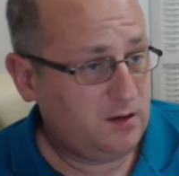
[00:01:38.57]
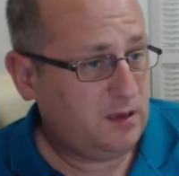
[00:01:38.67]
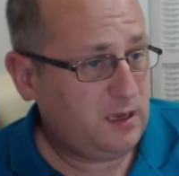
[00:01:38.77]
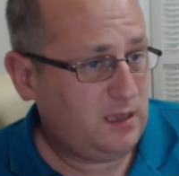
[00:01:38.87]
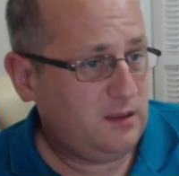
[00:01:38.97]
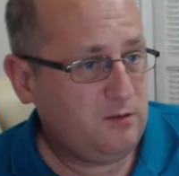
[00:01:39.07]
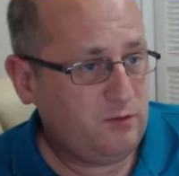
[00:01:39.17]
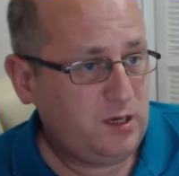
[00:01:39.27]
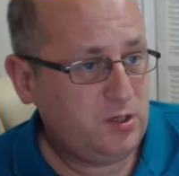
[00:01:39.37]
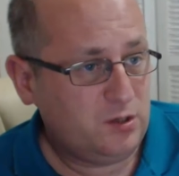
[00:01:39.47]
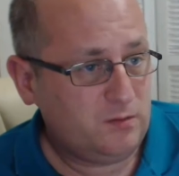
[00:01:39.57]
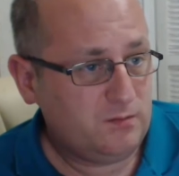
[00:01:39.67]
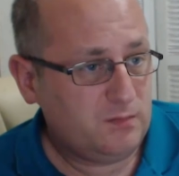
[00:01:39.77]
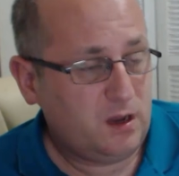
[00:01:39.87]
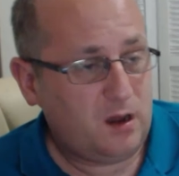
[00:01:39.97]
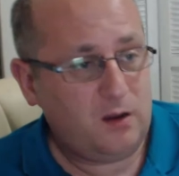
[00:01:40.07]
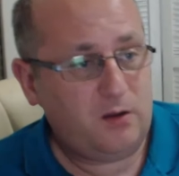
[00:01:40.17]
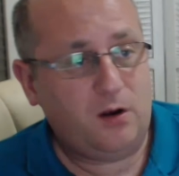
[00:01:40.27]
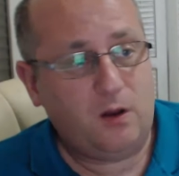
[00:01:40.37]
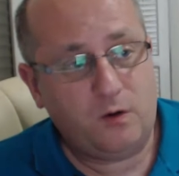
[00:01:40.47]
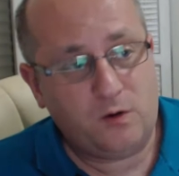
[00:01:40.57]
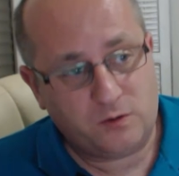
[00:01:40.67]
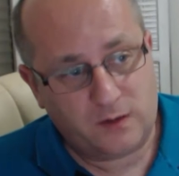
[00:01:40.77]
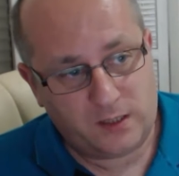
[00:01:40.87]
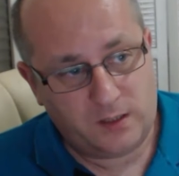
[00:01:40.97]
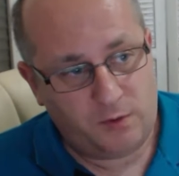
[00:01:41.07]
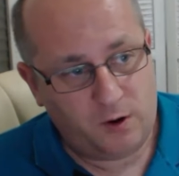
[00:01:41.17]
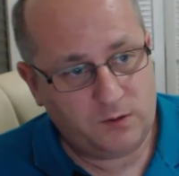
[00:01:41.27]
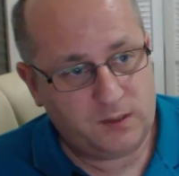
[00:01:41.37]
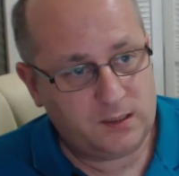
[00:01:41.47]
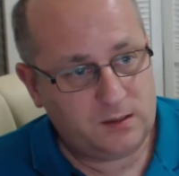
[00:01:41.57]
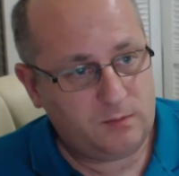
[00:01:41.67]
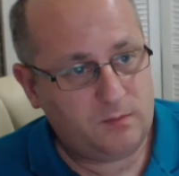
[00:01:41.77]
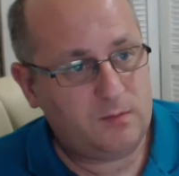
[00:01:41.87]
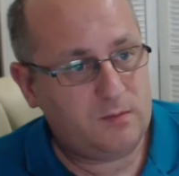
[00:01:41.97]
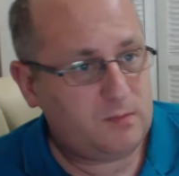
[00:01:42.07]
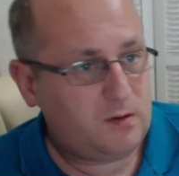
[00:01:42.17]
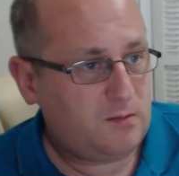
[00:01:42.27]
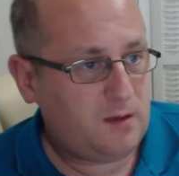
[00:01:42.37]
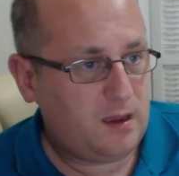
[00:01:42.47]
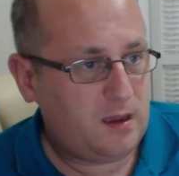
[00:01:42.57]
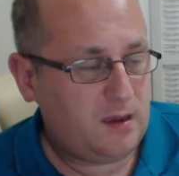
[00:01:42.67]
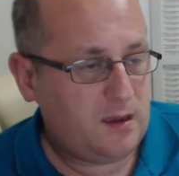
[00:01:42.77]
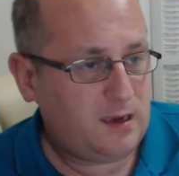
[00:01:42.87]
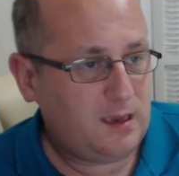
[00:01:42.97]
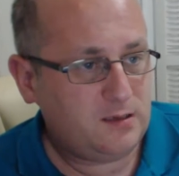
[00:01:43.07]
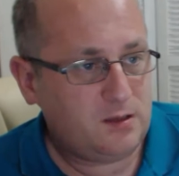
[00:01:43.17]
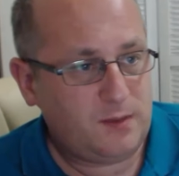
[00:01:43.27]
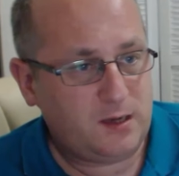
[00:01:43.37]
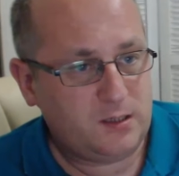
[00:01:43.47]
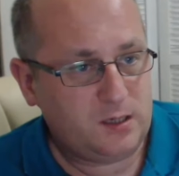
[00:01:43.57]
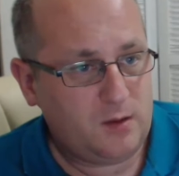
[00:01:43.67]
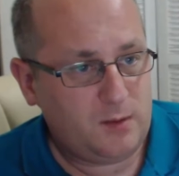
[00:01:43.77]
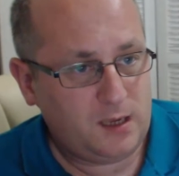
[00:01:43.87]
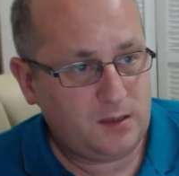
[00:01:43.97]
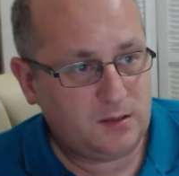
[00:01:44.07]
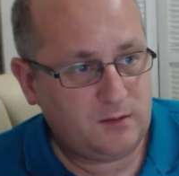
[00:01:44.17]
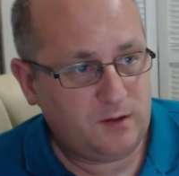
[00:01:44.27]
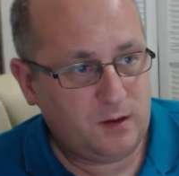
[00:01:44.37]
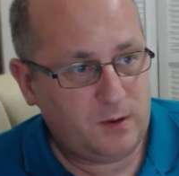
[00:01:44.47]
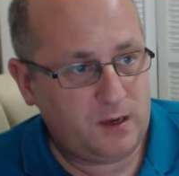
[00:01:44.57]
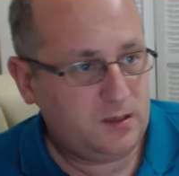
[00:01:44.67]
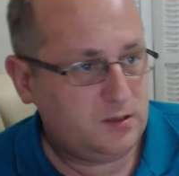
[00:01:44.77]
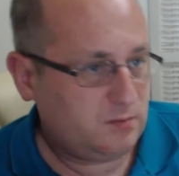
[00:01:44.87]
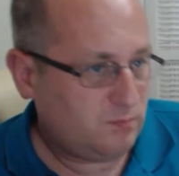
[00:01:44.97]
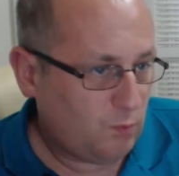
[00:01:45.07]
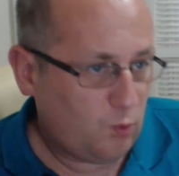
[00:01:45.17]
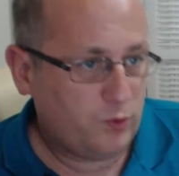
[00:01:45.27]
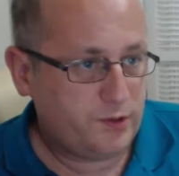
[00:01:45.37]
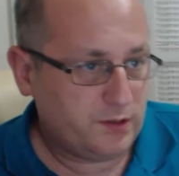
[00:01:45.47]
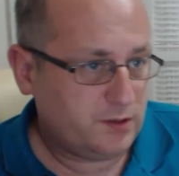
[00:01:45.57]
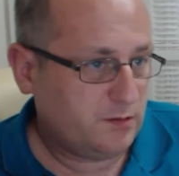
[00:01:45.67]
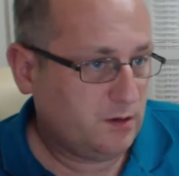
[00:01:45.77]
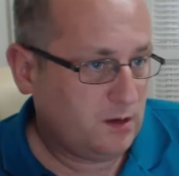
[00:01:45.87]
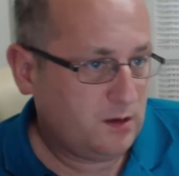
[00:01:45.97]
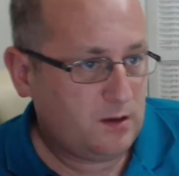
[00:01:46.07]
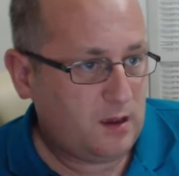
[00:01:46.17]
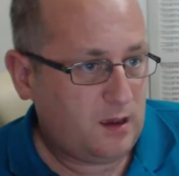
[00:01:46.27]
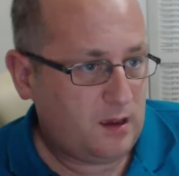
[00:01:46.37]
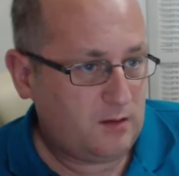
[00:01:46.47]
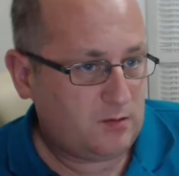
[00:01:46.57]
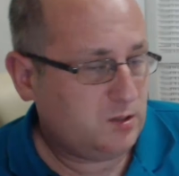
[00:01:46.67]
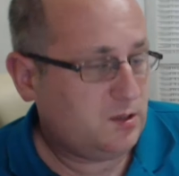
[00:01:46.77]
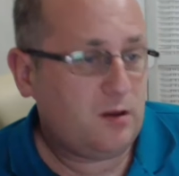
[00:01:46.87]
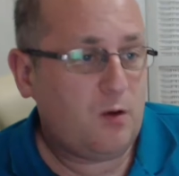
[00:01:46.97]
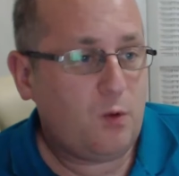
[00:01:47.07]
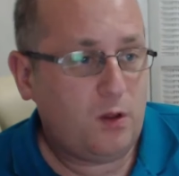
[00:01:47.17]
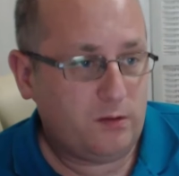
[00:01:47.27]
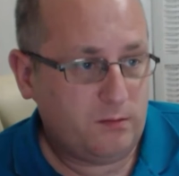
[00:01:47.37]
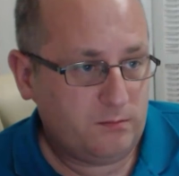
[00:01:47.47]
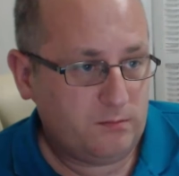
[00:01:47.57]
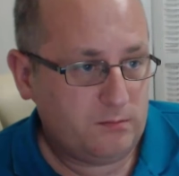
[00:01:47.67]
in the region, a lot of locals will actually protest them uh, against them actually coming into the Philippines waters because um, they don't want them.